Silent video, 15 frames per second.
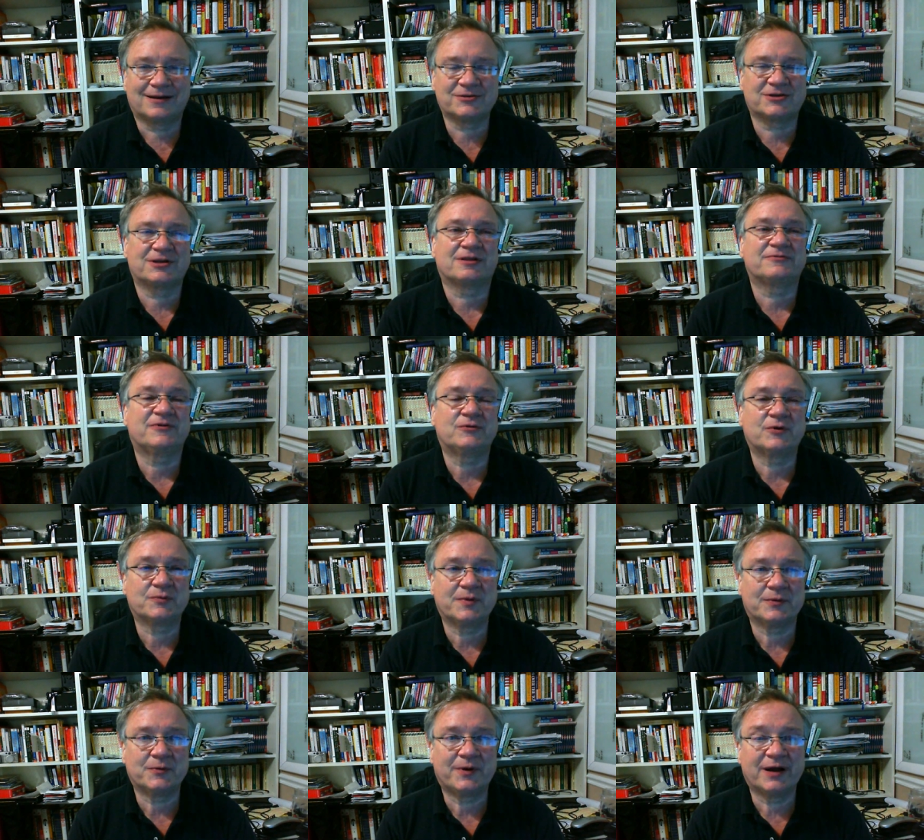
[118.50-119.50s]
I was on the phone
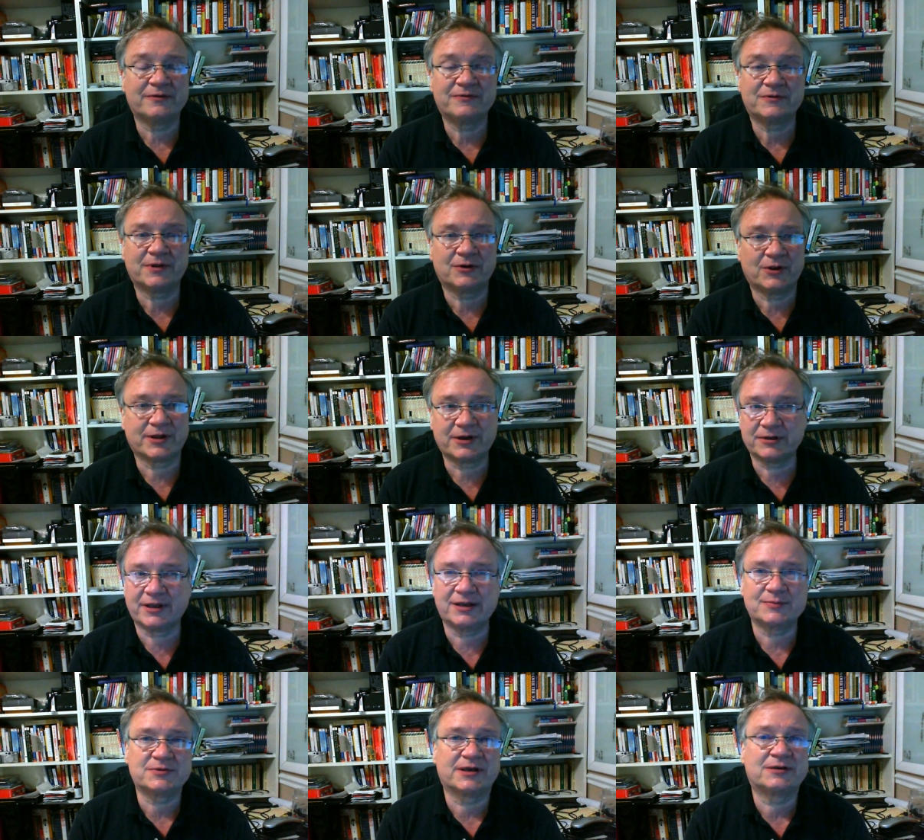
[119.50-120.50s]
with my wife, and all I could
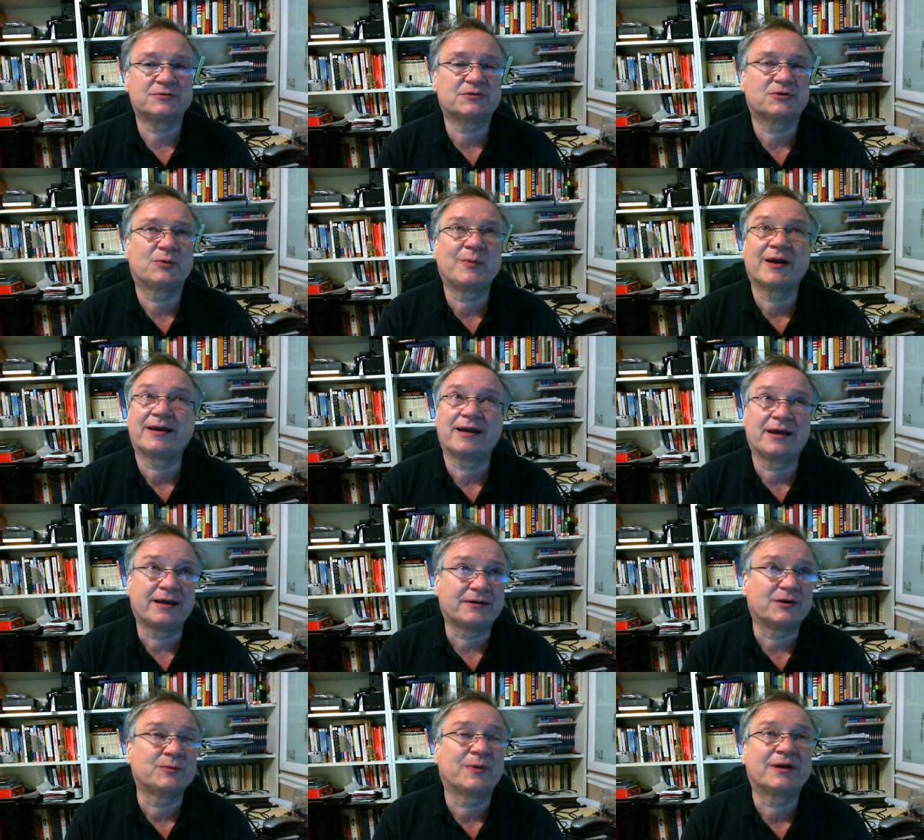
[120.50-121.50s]
keep saying was, "Oh my
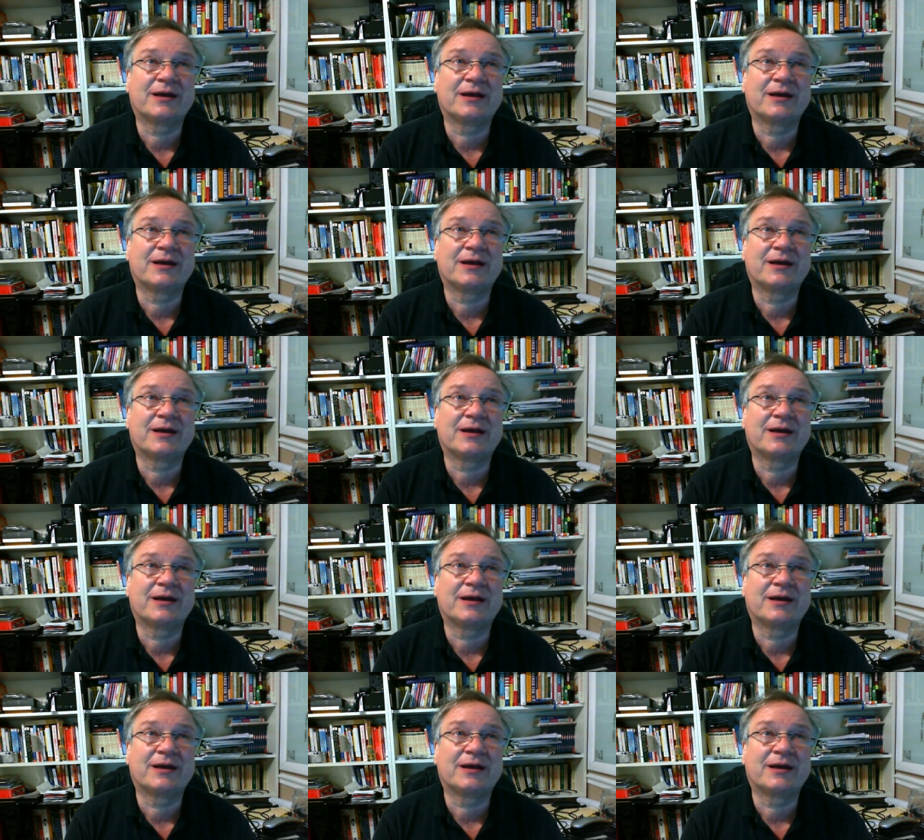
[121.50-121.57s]
God,